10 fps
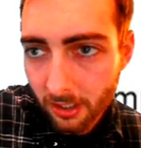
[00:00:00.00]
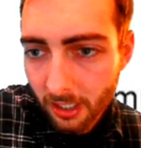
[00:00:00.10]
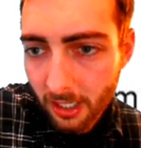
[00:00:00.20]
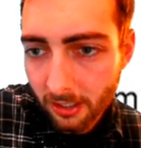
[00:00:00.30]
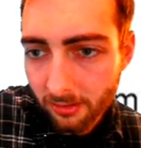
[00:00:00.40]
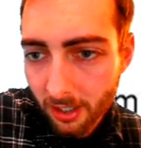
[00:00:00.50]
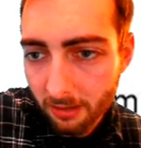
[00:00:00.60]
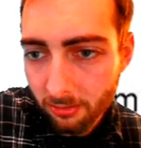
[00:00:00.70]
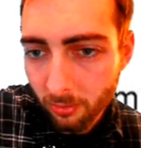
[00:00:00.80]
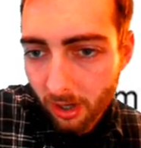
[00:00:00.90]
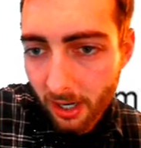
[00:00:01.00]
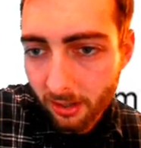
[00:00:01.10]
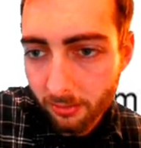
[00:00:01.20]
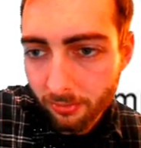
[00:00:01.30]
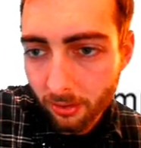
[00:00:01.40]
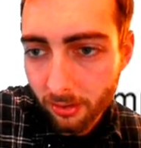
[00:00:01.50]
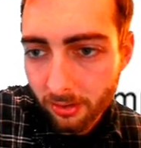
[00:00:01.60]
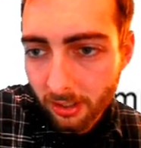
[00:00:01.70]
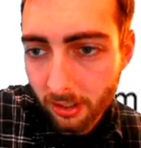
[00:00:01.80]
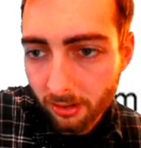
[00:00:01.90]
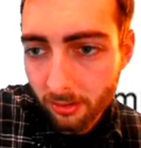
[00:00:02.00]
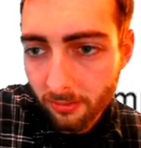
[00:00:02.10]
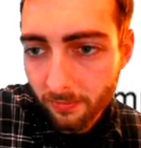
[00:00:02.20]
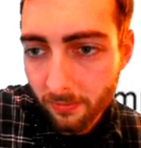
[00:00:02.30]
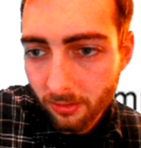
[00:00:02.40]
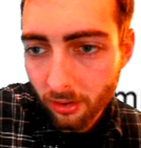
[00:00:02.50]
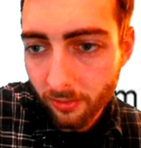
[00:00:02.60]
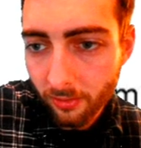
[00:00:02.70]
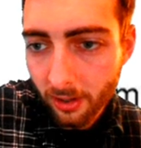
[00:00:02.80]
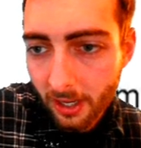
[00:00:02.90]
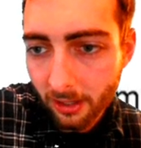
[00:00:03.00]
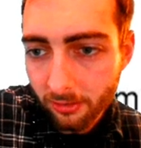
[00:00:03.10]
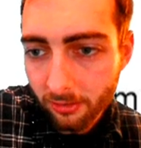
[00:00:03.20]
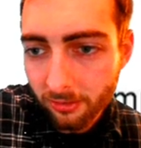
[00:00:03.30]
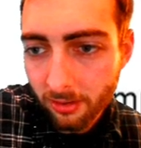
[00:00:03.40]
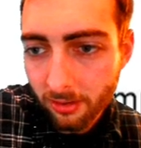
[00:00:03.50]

8 times y to the 14 over x